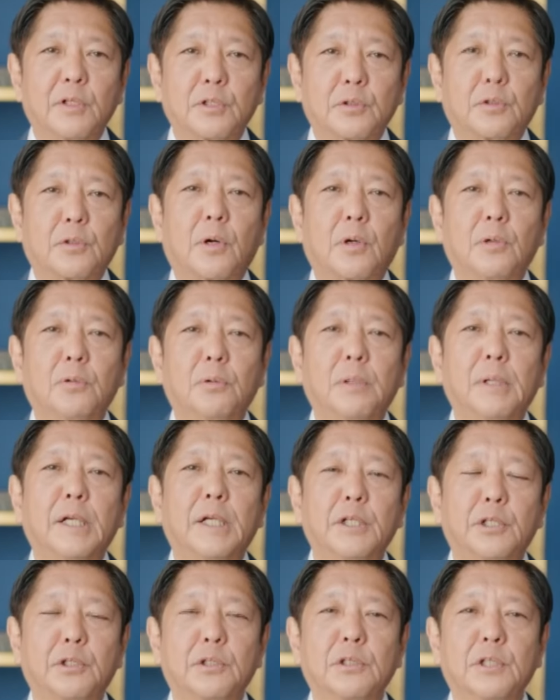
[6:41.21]
strong
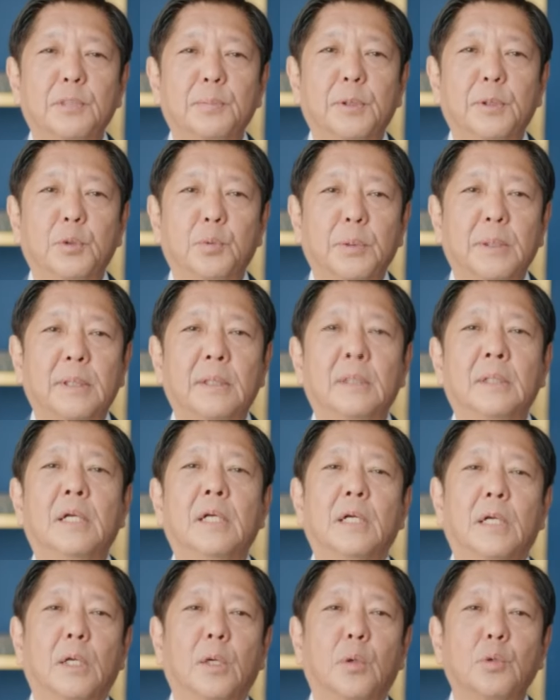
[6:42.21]
relations between
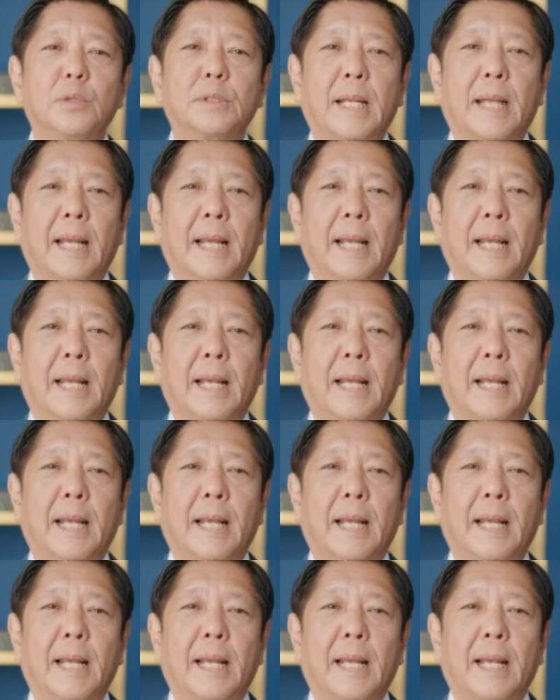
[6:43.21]
close